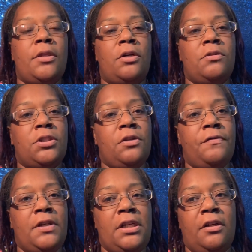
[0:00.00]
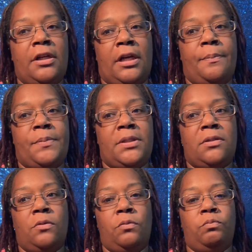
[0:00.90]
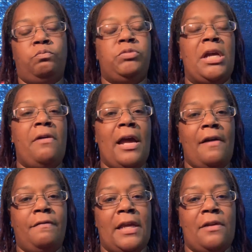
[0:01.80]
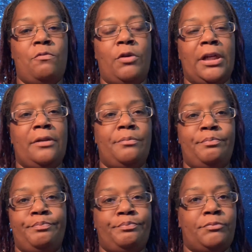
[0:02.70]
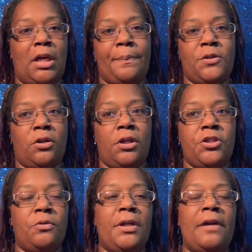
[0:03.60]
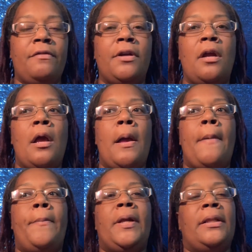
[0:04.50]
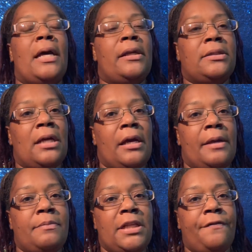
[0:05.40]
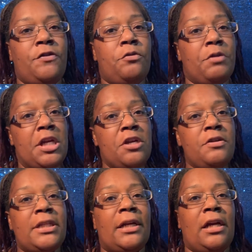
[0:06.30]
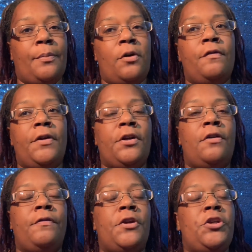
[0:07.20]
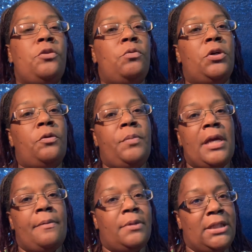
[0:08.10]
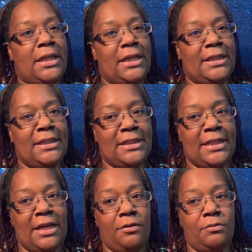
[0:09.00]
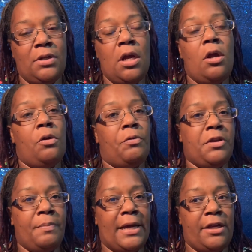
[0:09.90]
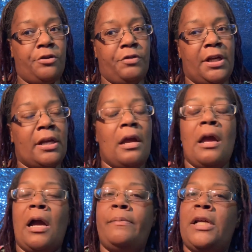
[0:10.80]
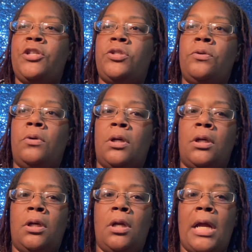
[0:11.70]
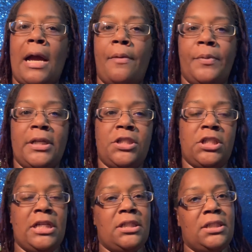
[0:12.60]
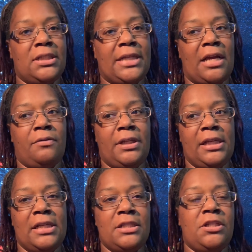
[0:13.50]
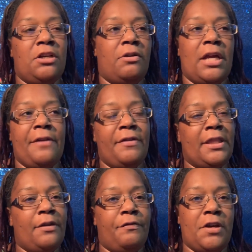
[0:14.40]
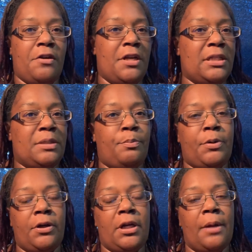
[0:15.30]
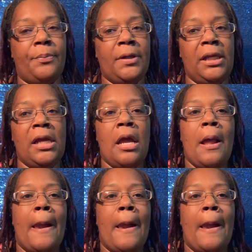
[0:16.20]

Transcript: Those souvenir cups they'll have like one upcharge or whatever. But a lot of times, if you reuse that cup over and over, you will be able to get a discount when you buy a drink. I'm not sure how much each discount is. You know, everything varies per company.